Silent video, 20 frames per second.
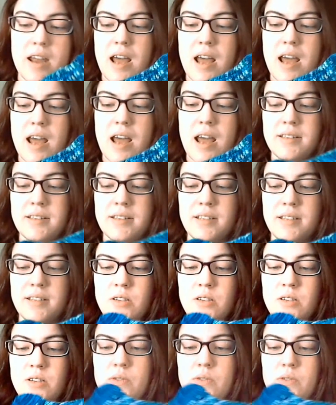I
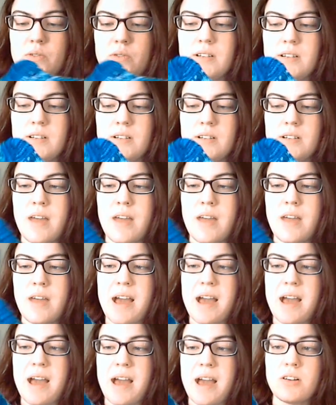continued that
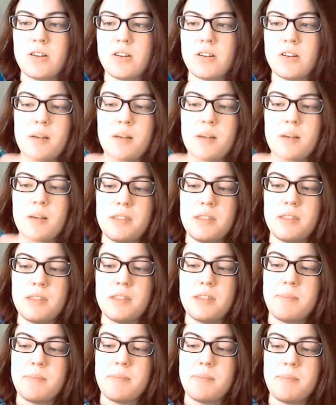pattern up
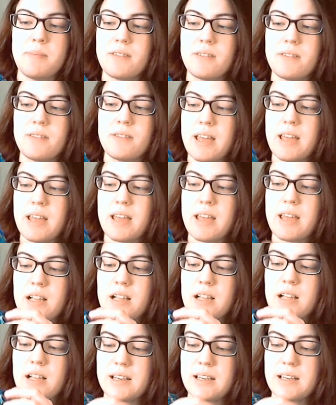the back of the leg a
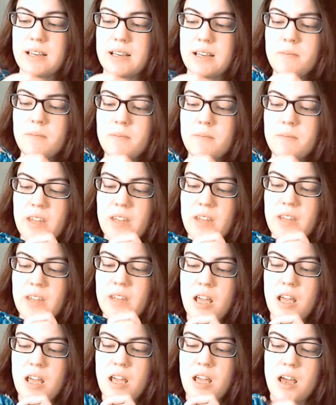little
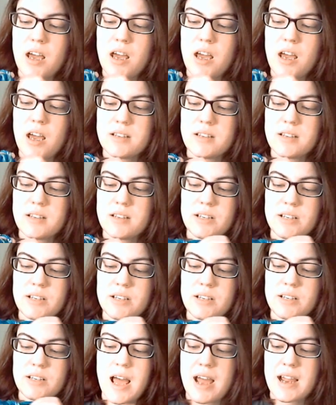
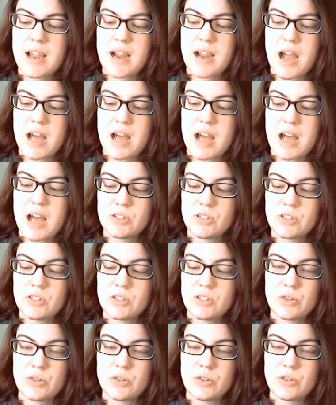until I got
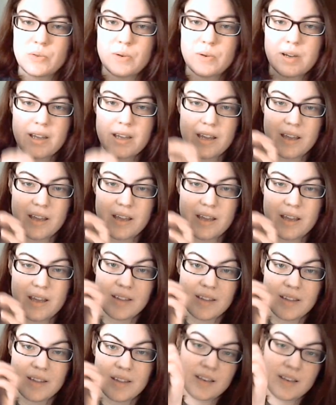to
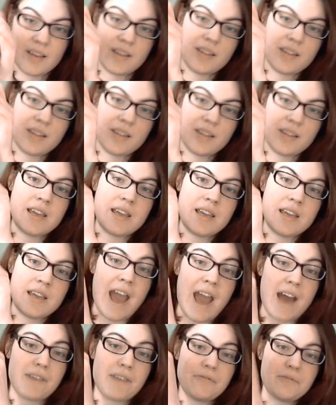the
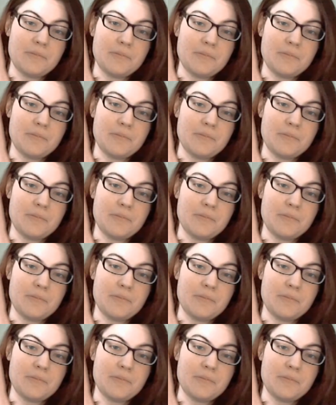calf.